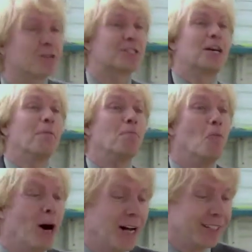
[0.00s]

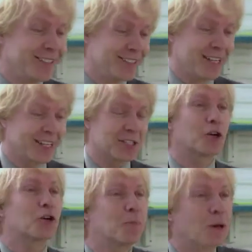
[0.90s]
someone, seeing as I
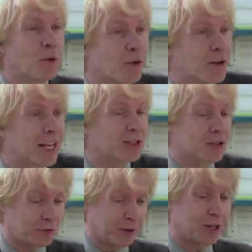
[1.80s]
couldn't be around to catch
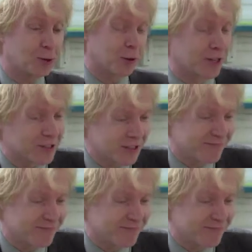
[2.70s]
the fireworks.